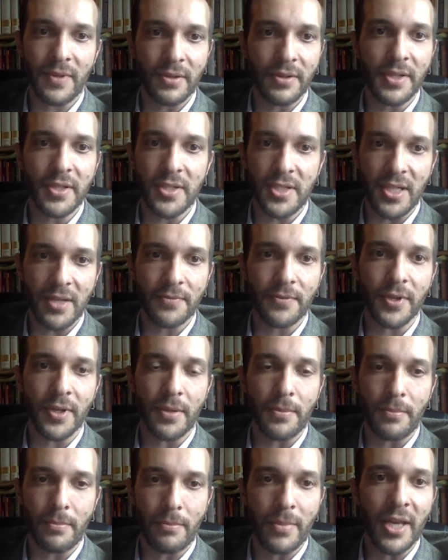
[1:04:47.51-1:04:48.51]
very
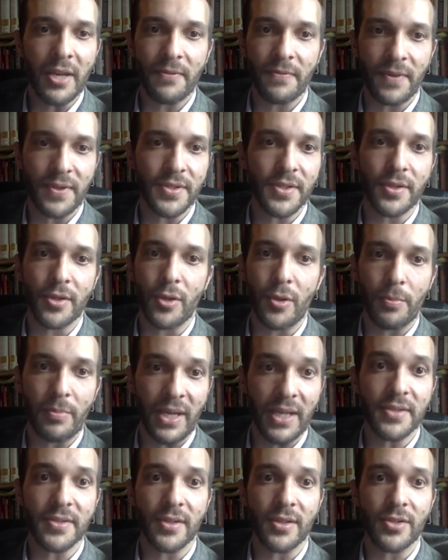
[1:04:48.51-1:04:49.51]
different metaphysical
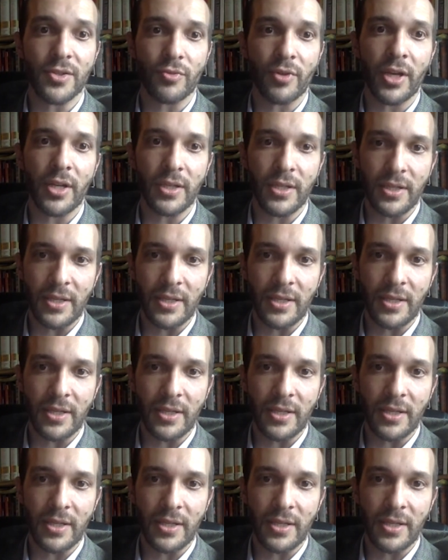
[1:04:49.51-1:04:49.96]
basis, right?